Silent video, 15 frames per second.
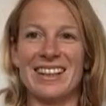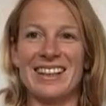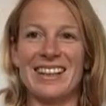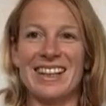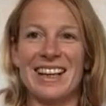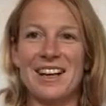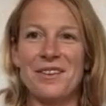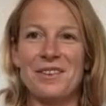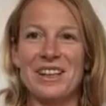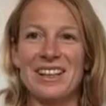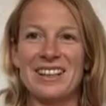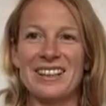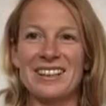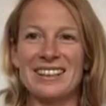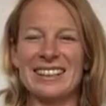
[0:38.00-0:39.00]
And now we're
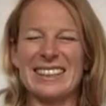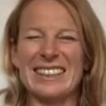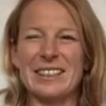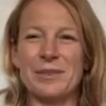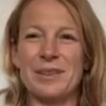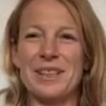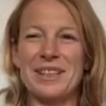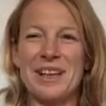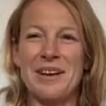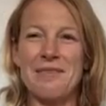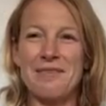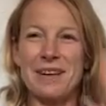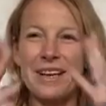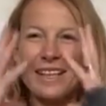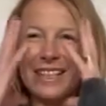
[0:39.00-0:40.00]
going to squeeze our
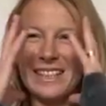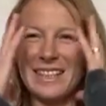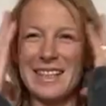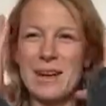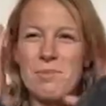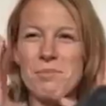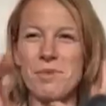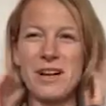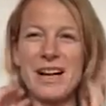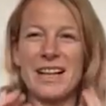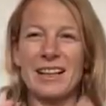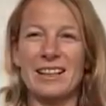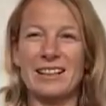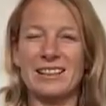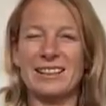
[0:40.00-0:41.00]
face and our
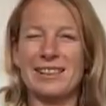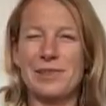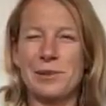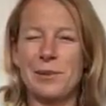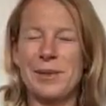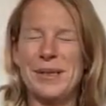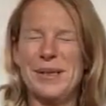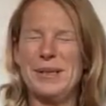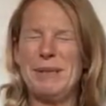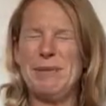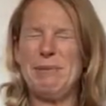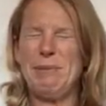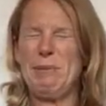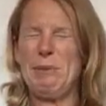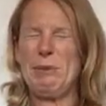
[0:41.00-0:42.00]
brain and squeeze,
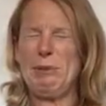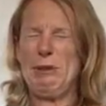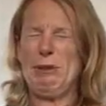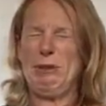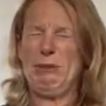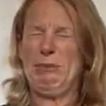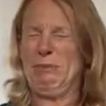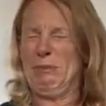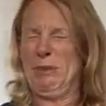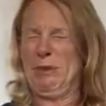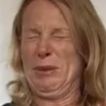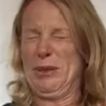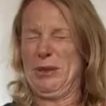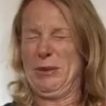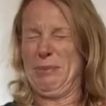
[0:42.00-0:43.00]
squeeze,
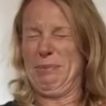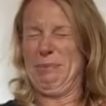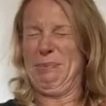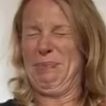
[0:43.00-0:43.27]
squeeze,